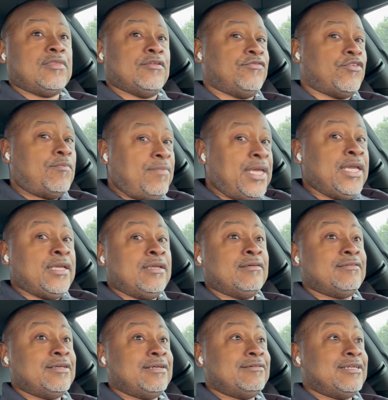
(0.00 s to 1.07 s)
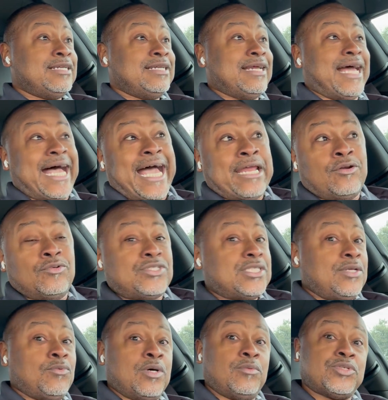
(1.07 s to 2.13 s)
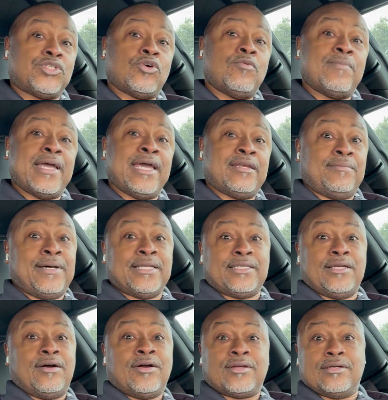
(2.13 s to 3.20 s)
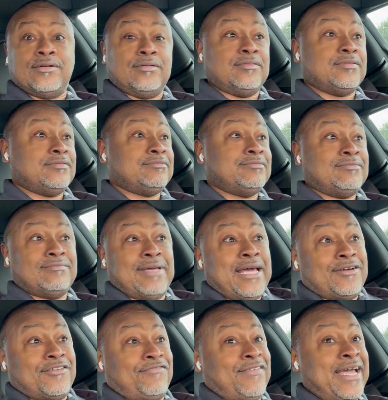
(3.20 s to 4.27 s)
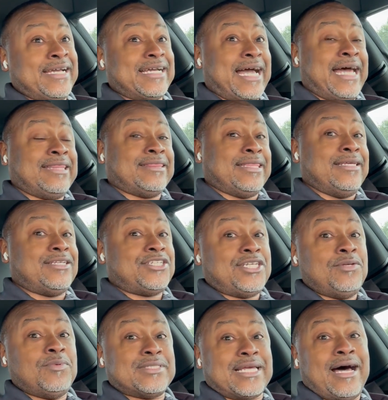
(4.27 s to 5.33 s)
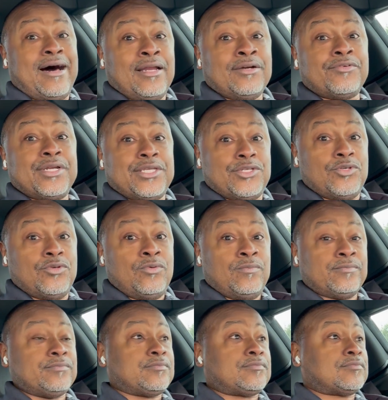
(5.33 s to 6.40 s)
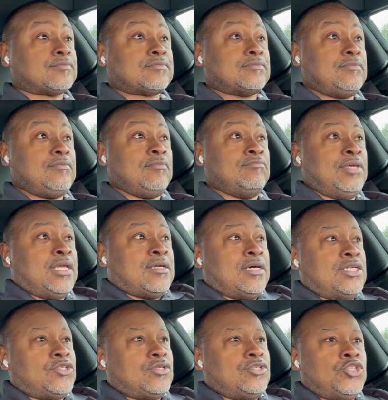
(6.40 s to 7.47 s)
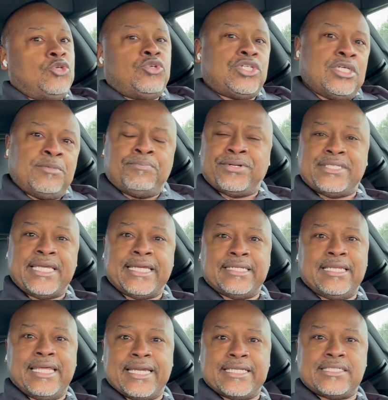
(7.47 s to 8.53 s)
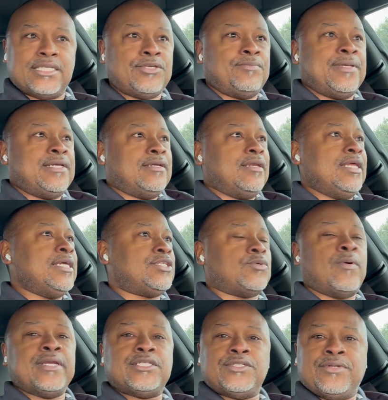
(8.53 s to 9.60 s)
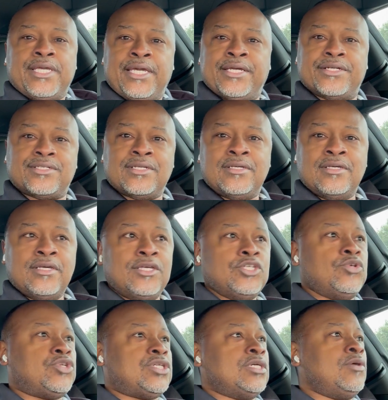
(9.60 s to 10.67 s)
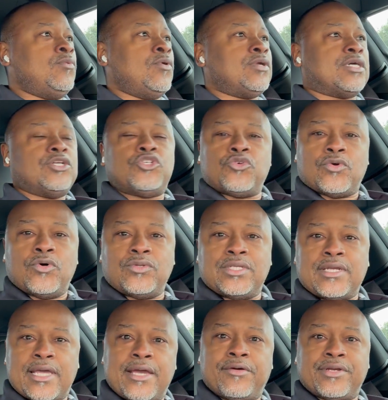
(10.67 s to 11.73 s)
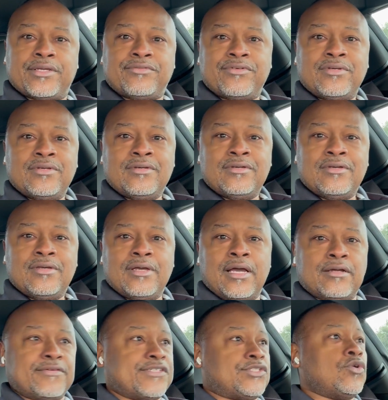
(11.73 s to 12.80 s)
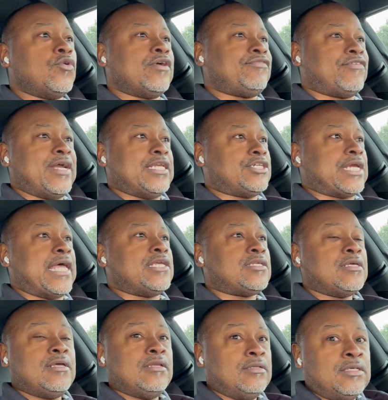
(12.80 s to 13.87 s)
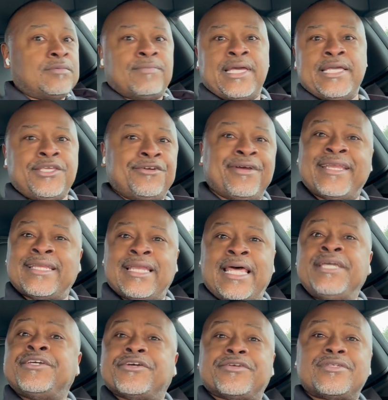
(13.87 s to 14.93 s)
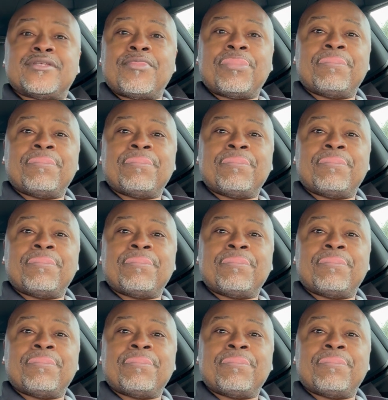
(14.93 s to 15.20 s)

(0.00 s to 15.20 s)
For me, I don't see what was so bad about the article. Matter of fact, I think she was honoring you because you should protect the legacy. You've been in the league 22 years. You should want to control the narrative of a storied franchise. Look, man, you're at the Lakers.